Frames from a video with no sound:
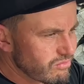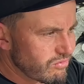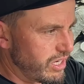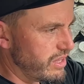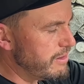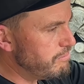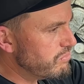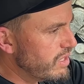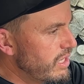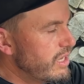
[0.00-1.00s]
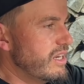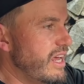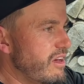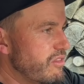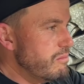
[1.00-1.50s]
Funny that.
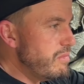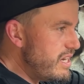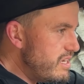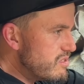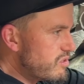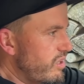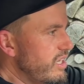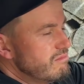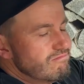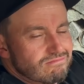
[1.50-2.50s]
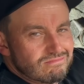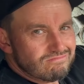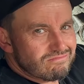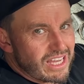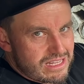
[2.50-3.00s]
Now the media screen,
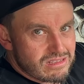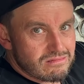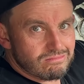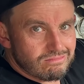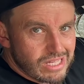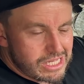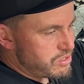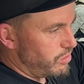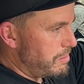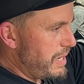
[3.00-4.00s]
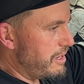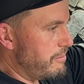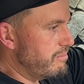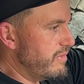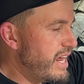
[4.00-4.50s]
yes, let's talk about it.
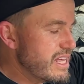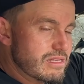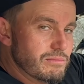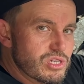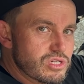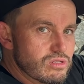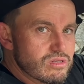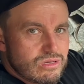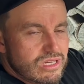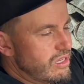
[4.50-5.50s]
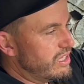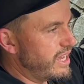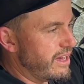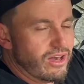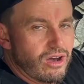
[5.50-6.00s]
It has some issues, just like the
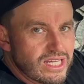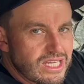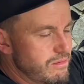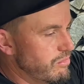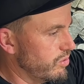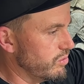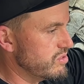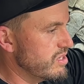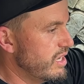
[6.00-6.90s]
other ID models.